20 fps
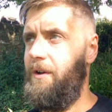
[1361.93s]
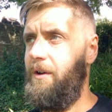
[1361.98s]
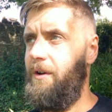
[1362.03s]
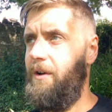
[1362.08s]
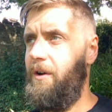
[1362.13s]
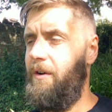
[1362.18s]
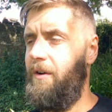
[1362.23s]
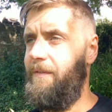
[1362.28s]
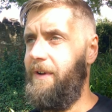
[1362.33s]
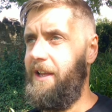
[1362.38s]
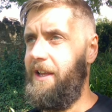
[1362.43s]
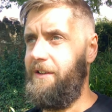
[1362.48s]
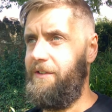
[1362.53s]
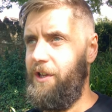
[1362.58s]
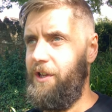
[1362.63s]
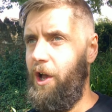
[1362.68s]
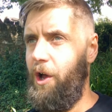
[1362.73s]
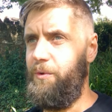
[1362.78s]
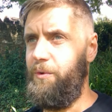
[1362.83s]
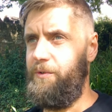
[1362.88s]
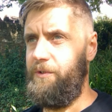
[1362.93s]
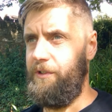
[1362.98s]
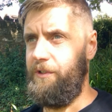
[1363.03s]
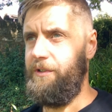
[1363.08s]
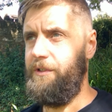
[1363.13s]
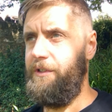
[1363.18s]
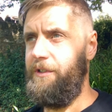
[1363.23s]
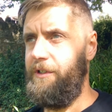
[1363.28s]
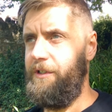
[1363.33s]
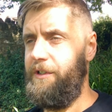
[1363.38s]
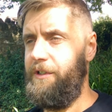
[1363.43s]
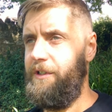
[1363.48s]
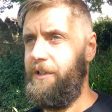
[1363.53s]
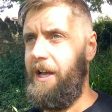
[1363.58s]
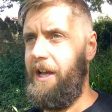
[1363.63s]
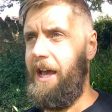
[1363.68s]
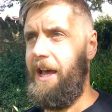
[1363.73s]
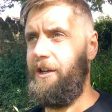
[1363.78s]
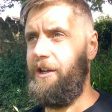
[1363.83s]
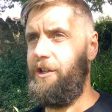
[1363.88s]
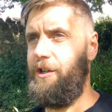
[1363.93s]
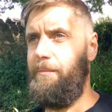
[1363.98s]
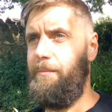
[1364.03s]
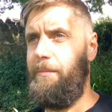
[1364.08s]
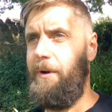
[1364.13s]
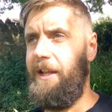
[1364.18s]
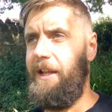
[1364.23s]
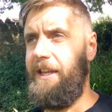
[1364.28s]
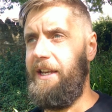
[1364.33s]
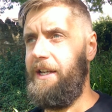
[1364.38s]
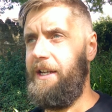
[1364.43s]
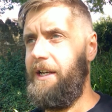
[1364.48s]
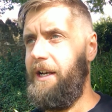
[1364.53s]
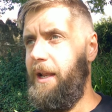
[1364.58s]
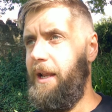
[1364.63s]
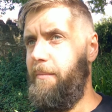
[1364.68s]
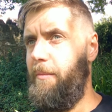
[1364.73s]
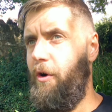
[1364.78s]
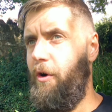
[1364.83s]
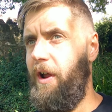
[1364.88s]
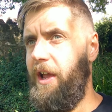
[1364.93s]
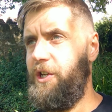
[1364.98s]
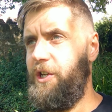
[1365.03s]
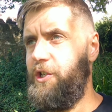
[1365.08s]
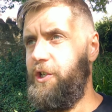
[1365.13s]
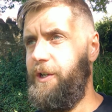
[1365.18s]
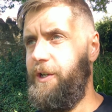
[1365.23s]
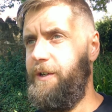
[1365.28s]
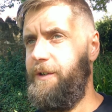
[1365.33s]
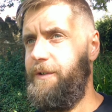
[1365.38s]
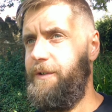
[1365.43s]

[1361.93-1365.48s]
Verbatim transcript: of a total and complete liberation.